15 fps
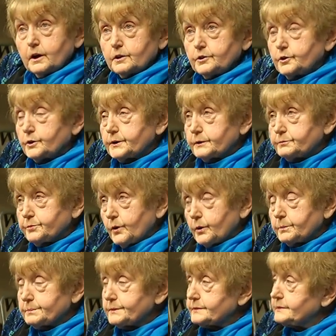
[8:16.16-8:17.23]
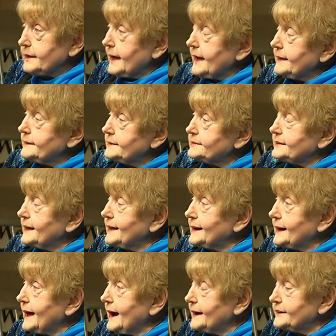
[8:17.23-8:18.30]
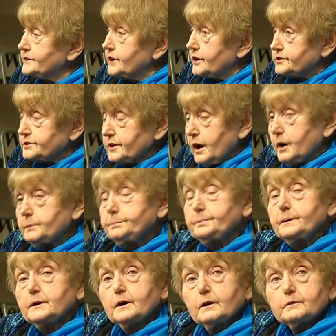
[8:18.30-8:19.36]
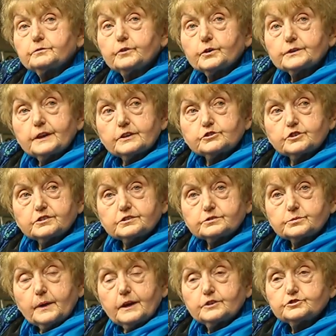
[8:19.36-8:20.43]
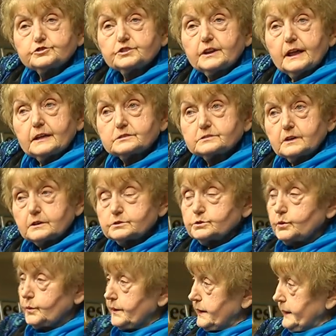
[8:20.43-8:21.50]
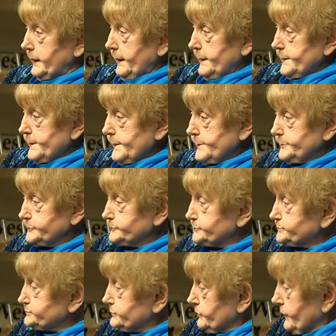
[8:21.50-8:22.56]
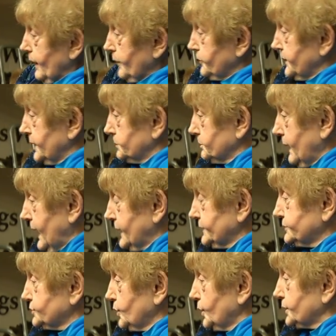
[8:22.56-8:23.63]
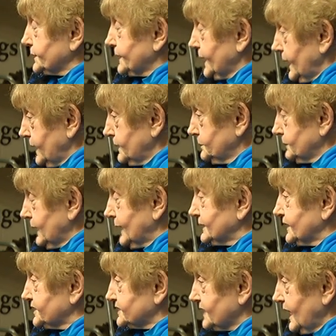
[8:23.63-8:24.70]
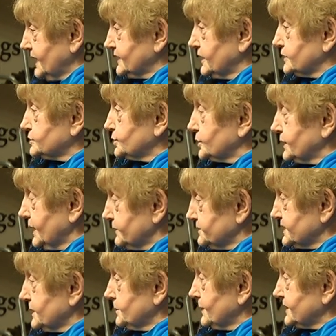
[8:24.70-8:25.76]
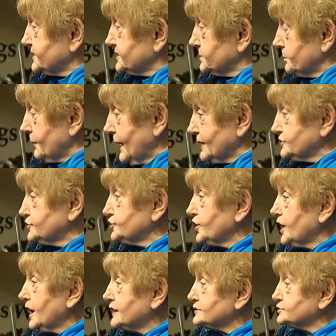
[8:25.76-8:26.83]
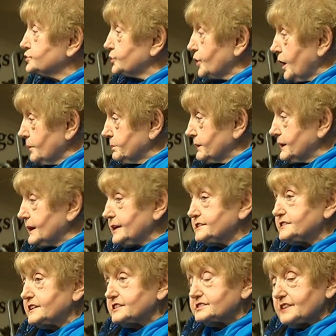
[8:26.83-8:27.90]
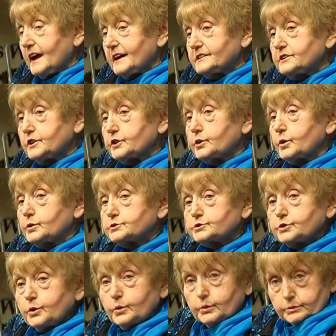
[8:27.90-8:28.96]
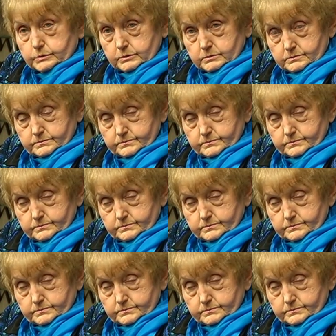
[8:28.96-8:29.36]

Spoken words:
uniforms. Then they lined us up for registration and tattooing. When my turn came, I decided to give them as much trouble as a 10-year-old could.